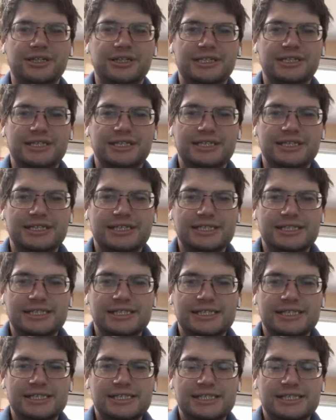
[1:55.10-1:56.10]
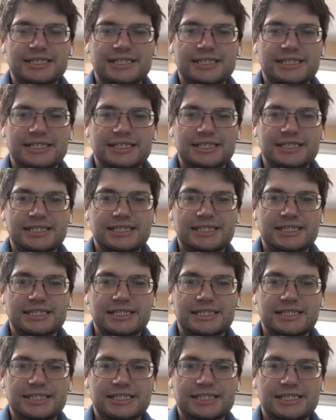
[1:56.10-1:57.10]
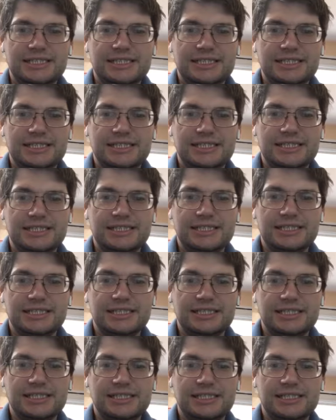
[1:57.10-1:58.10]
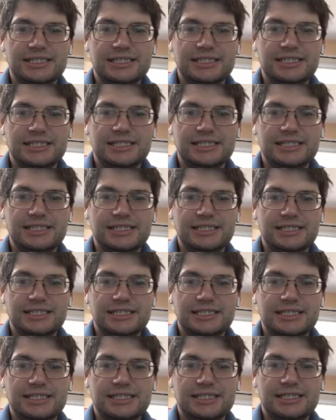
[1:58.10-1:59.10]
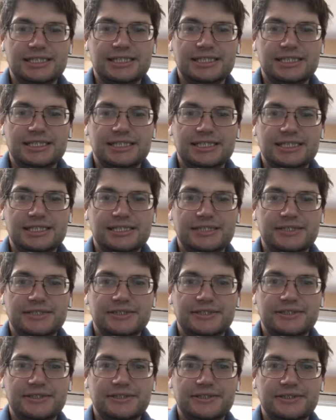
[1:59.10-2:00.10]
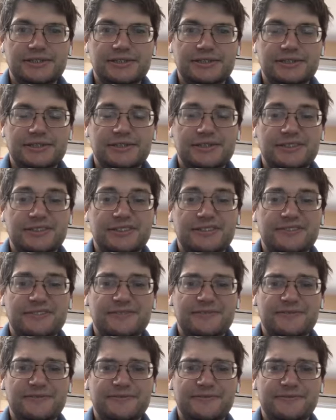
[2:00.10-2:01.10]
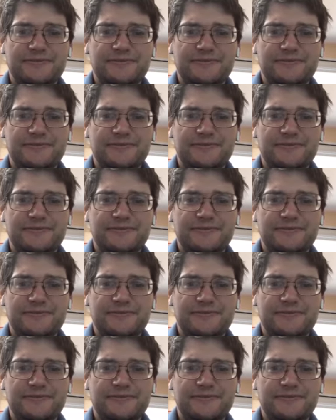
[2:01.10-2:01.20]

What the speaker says: (silence)